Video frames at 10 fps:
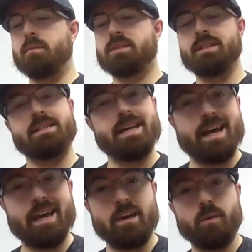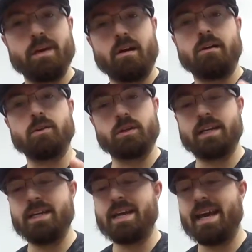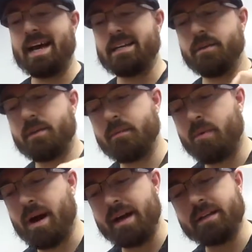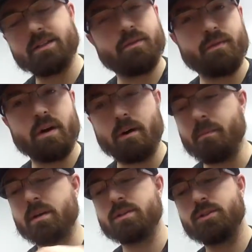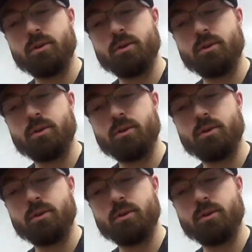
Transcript: Today we are looking at the product from